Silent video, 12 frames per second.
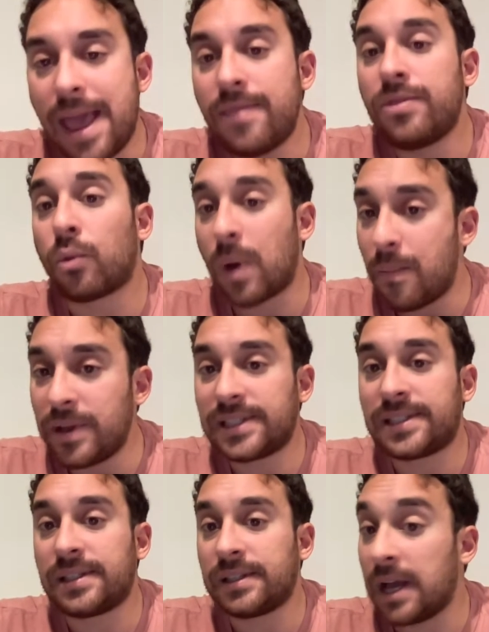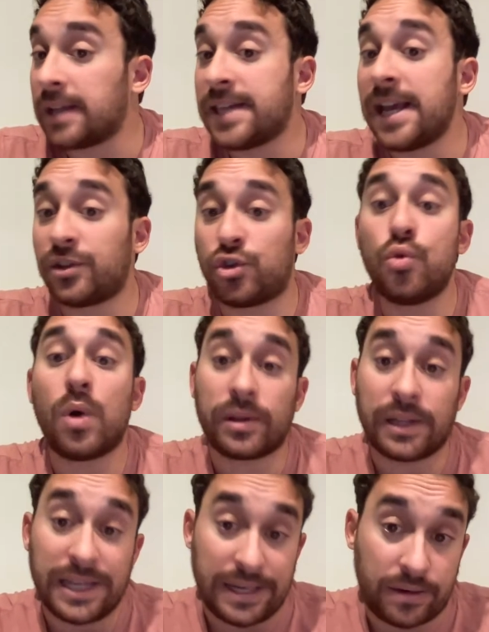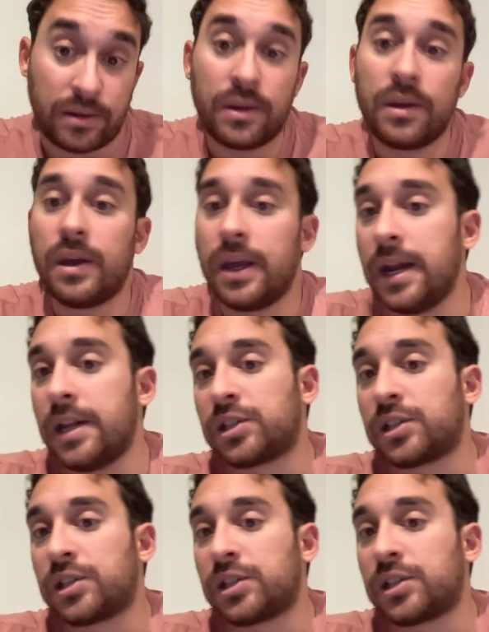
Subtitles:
And then the Red Wings take a 2-1 lead.